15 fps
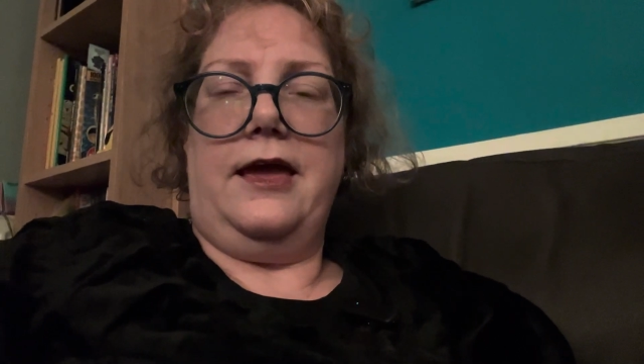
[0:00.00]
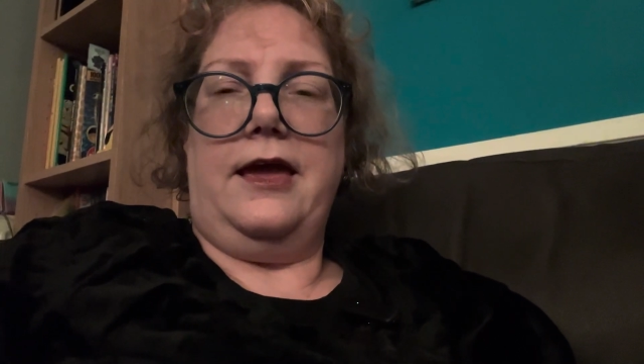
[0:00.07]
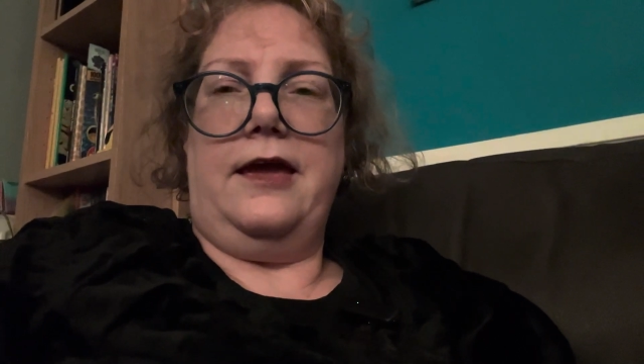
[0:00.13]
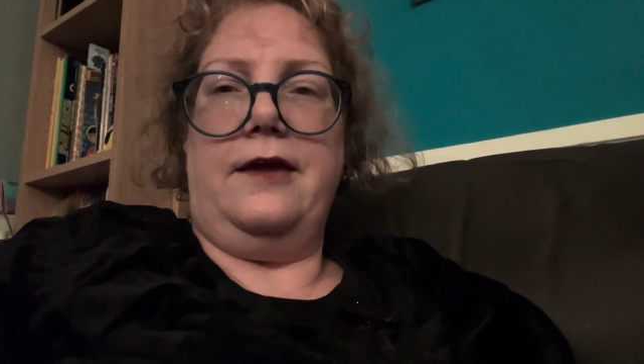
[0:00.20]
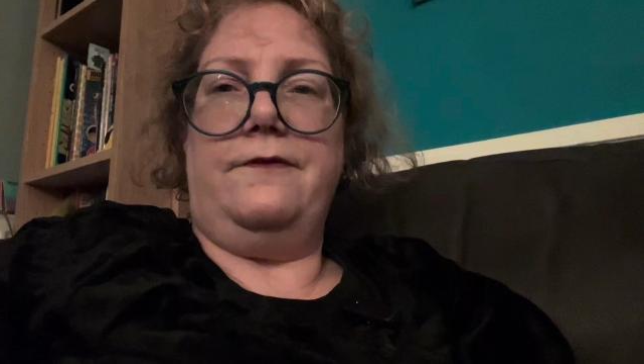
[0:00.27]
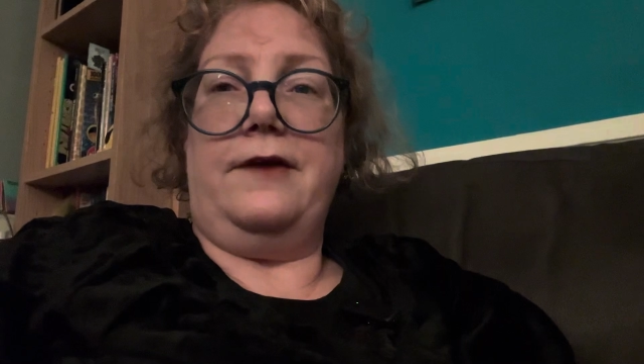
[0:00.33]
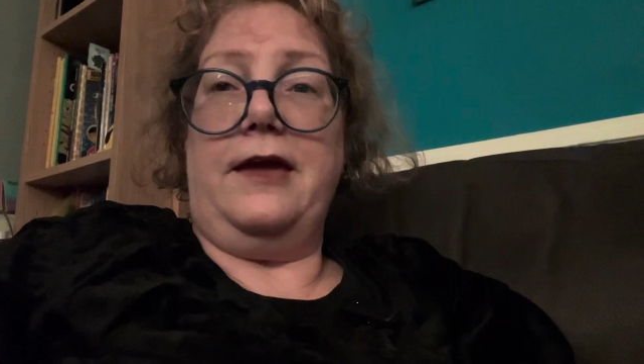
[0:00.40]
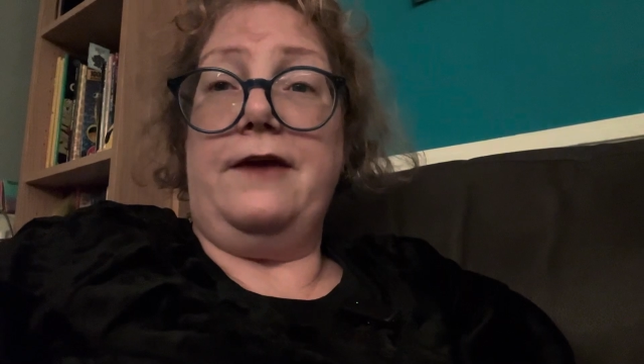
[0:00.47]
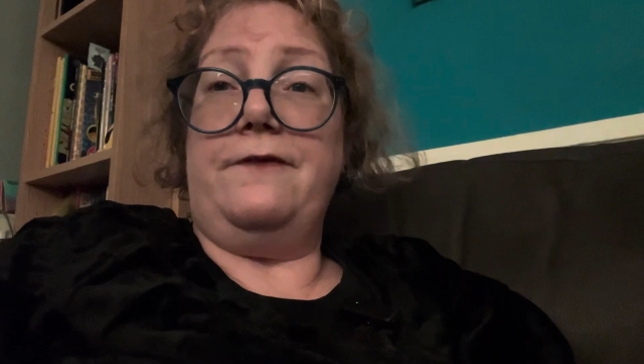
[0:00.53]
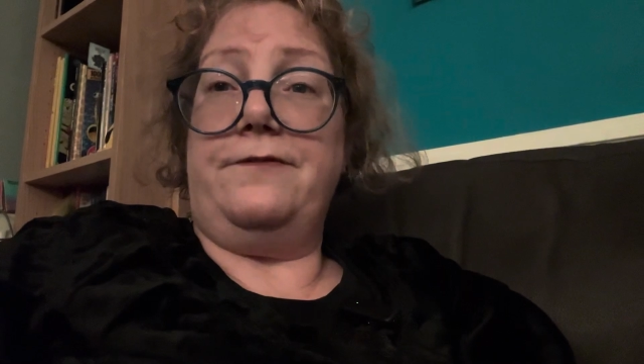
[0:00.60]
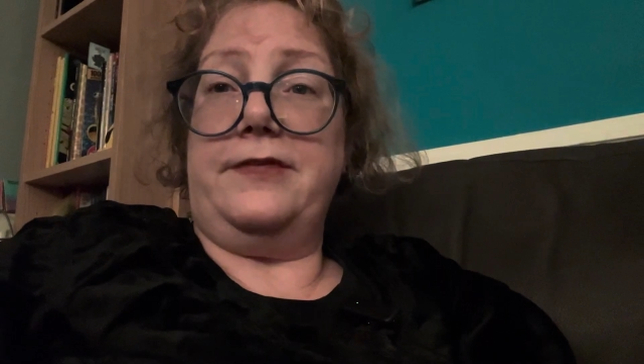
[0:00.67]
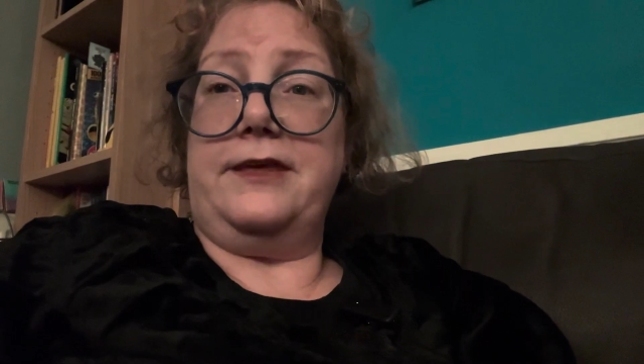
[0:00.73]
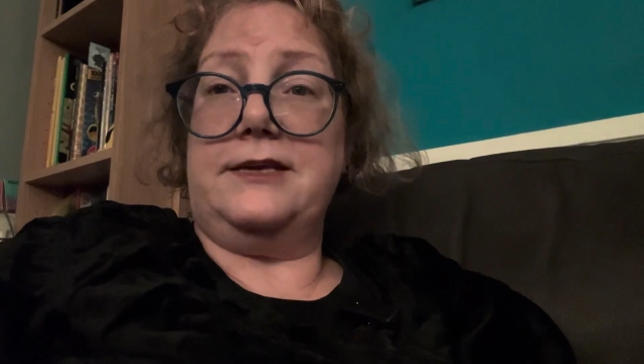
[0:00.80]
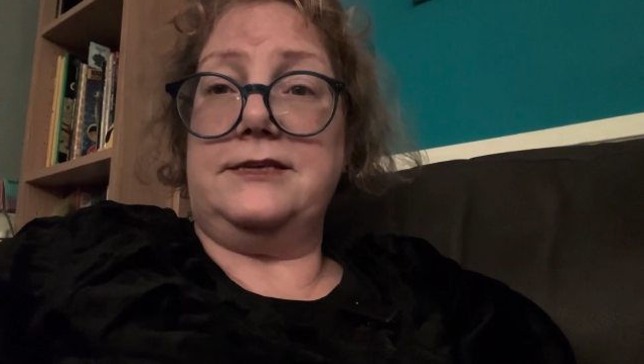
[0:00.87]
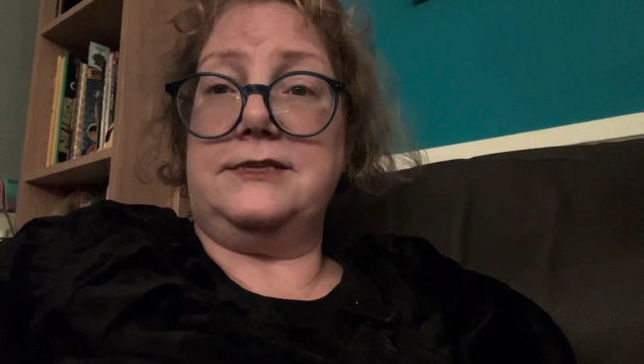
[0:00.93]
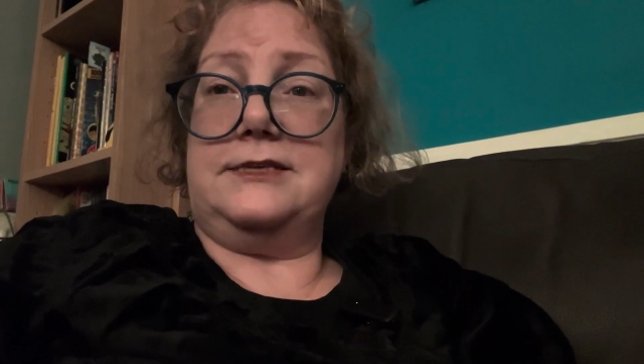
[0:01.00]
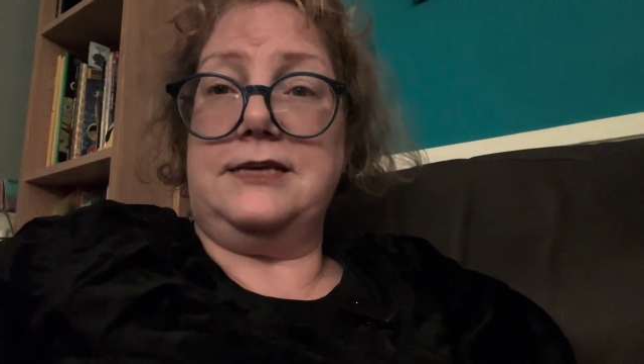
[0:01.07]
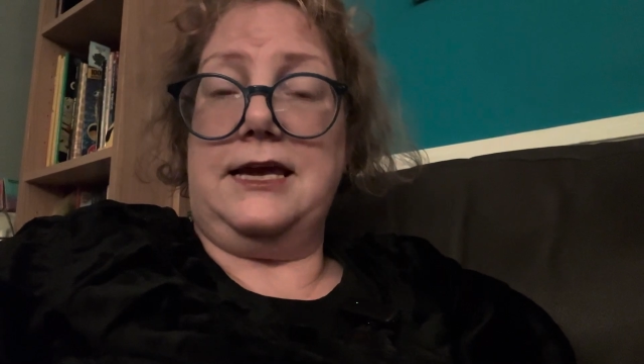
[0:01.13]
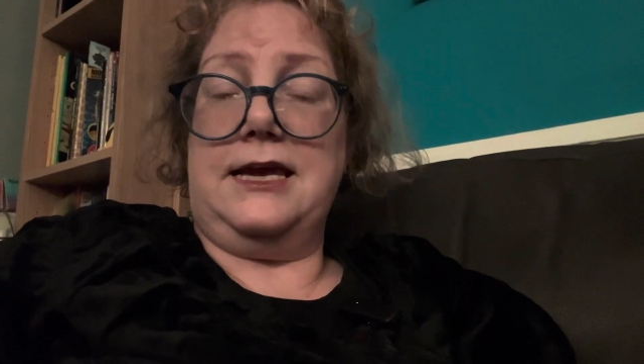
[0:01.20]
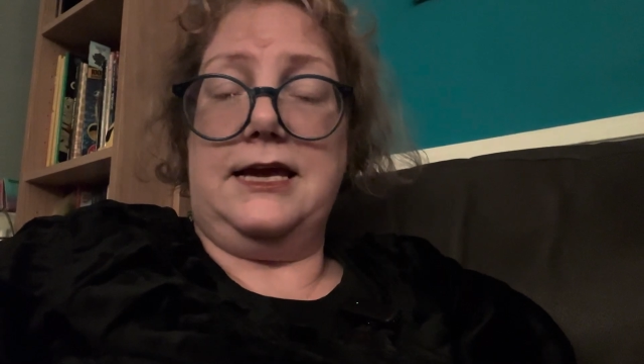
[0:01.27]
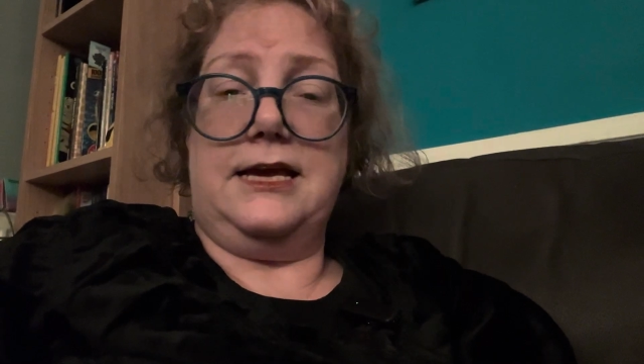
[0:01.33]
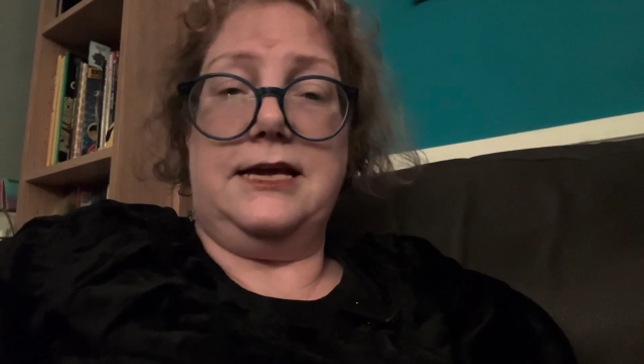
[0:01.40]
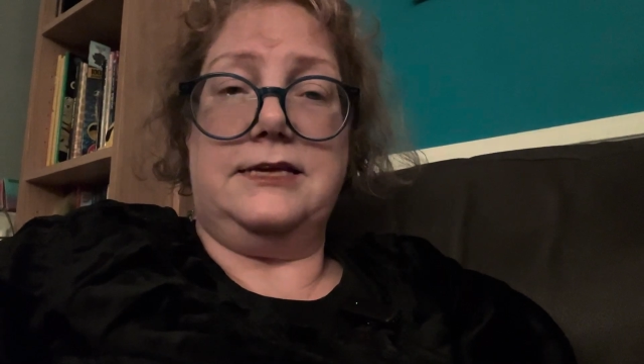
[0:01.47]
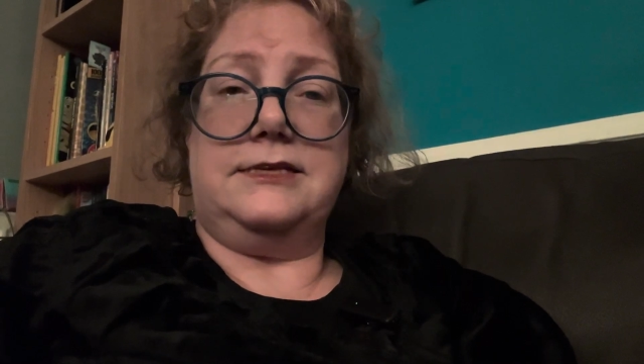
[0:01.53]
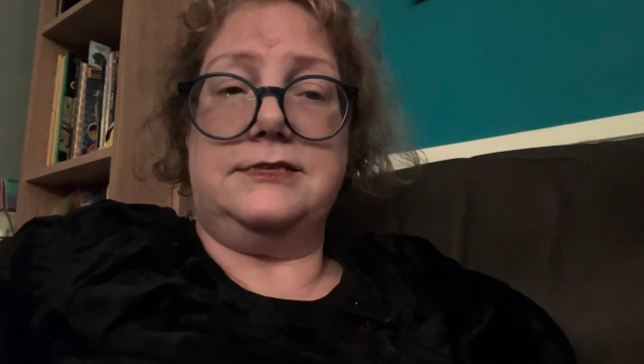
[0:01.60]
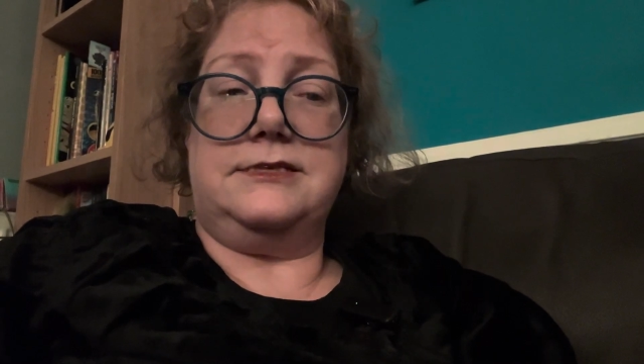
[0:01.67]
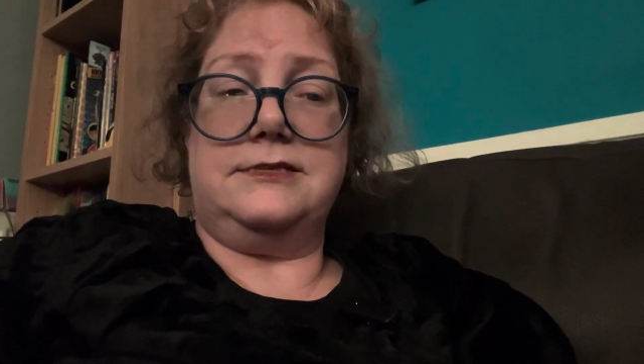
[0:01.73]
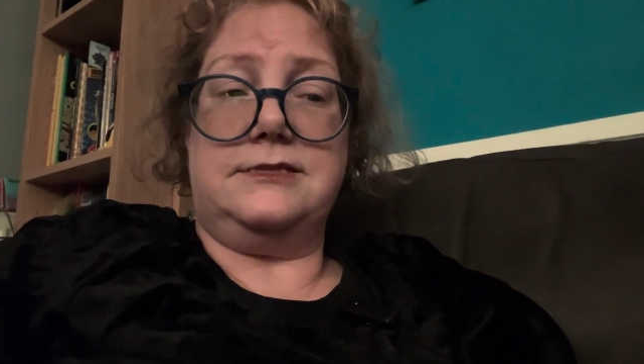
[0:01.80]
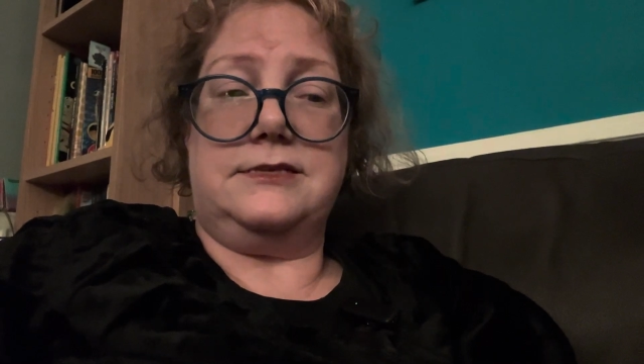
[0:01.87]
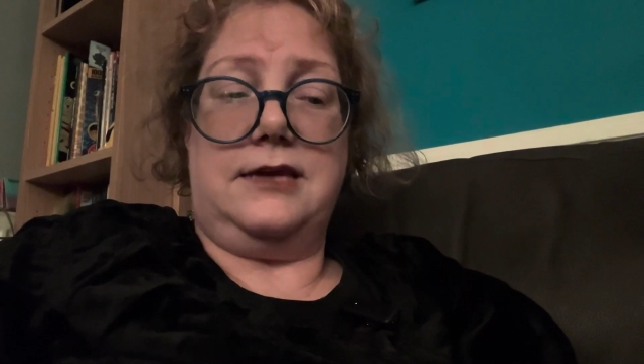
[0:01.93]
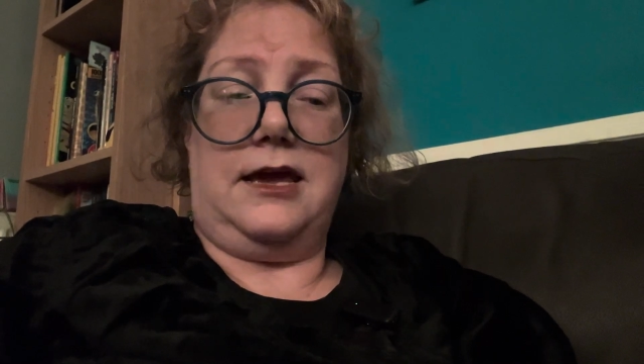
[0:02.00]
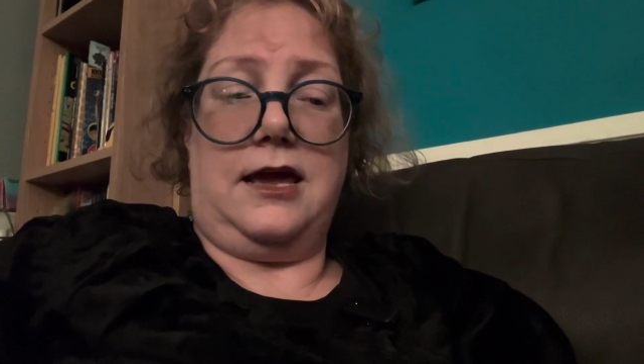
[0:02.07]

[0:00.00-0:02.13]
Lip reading: if this is